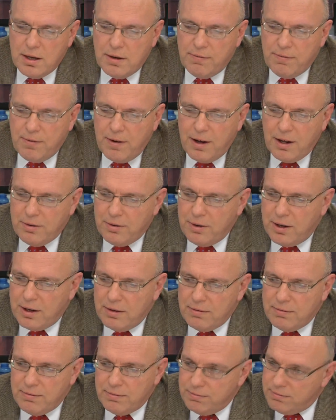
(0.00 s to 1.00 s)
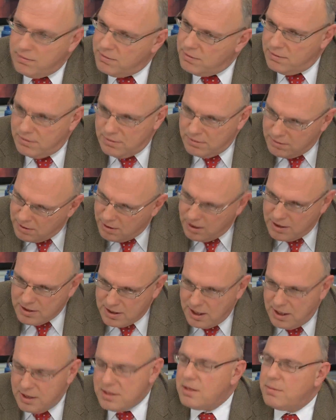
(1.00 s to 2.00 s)
following of
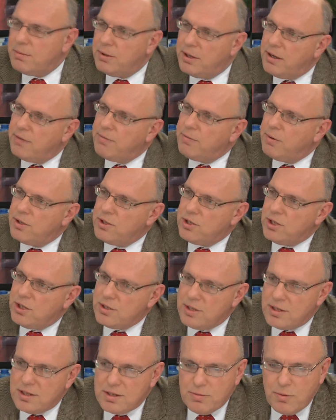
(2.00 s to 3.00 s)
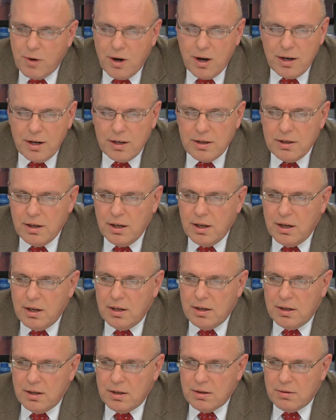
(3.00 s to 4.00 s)
ostensibly of what Jesus wanted
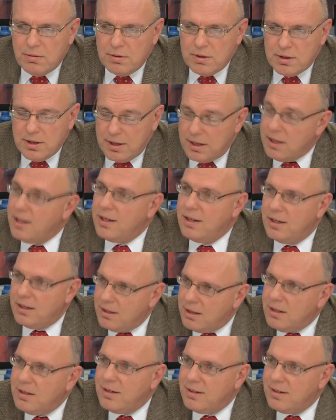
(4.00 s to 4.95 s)
was thin